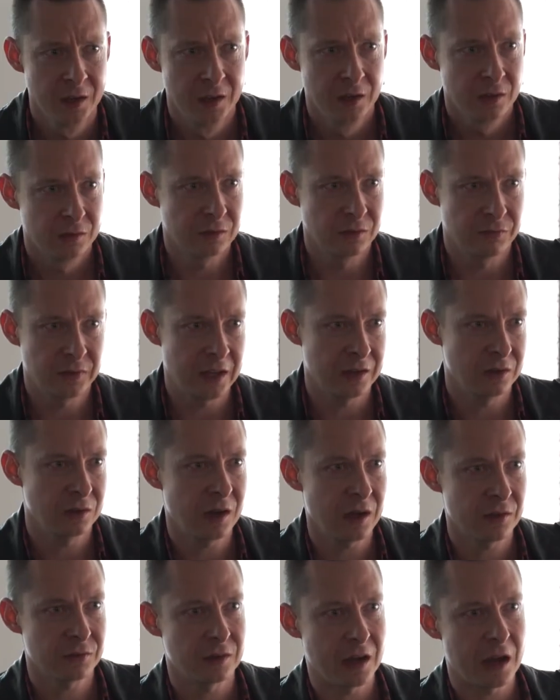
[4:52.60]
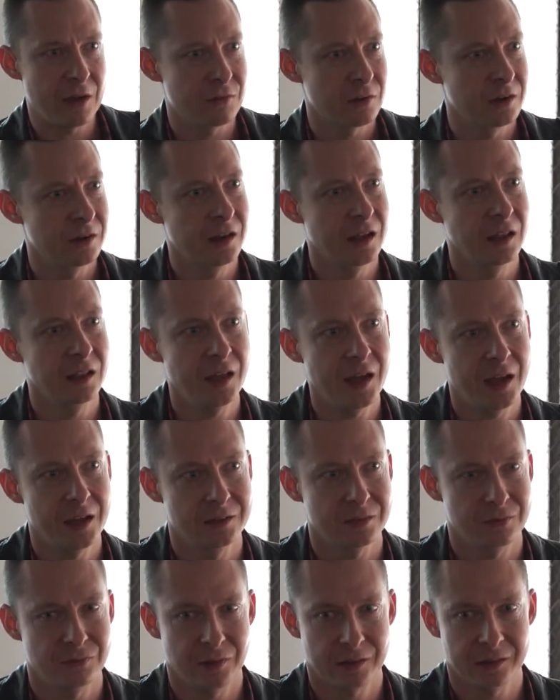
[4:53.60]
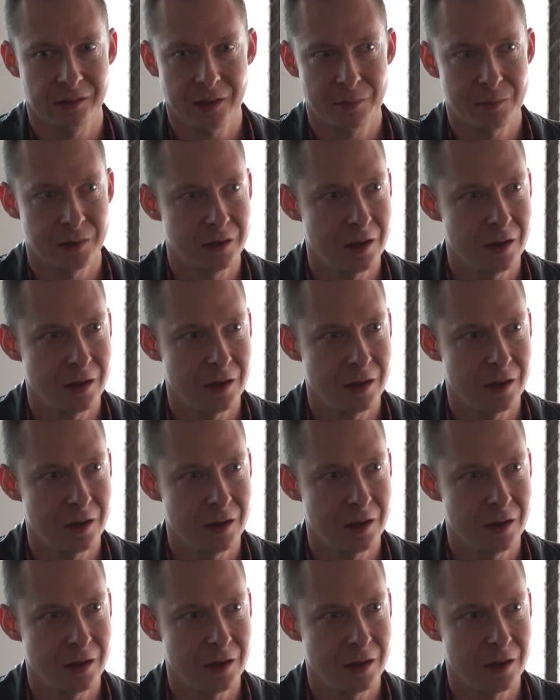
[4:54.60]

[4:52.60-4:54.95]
So if you guys are ever in LA, just fucking let me